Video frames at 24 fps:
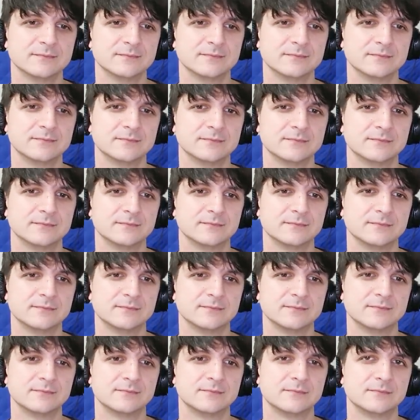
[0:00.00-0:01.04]
like your class
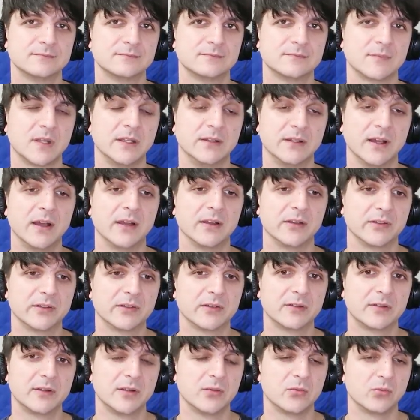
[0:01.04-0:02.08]
this time. He does.
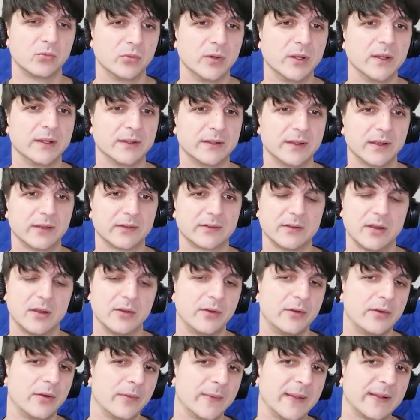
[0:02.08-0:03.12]
Not really. He really does. No,
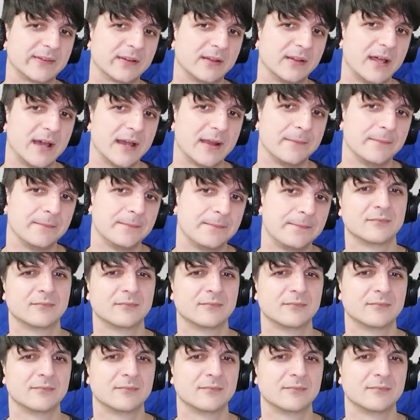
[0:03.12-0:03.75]
no, no. That's a lie.